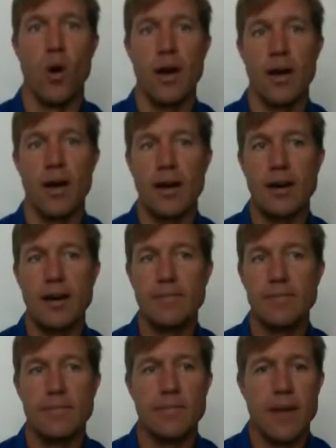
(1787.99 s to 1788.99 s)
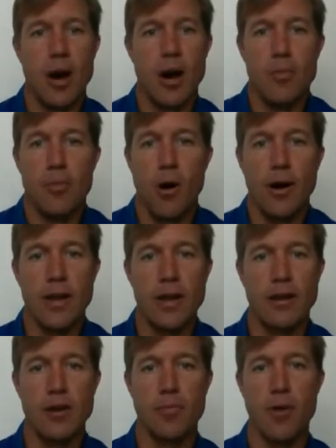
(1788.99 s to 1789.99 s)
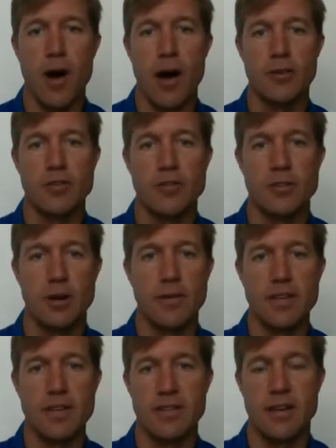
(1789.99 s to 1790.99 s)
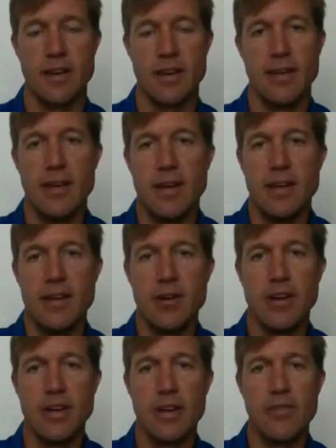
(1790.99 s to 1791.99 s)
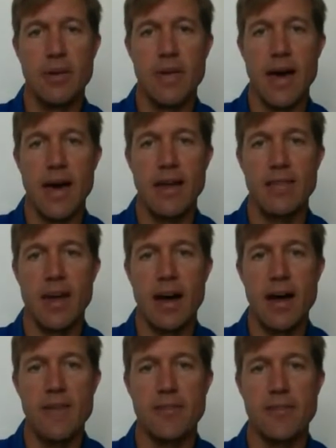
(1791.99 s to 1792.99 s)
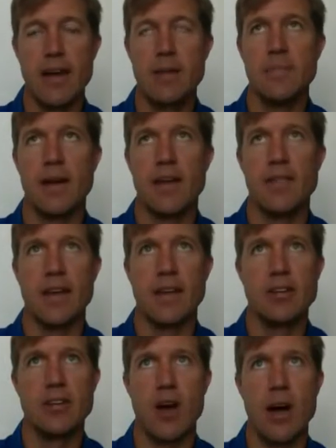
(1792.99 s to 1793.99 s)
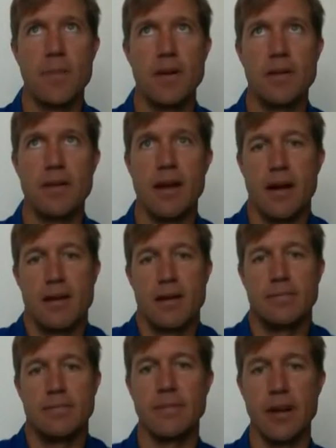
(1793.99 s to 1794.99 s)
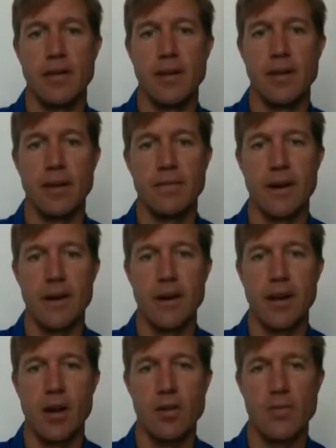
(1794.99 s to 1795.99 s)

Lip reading: want to help market your product or service, then you could give them that iframe, and they can drop it in there, and there you go.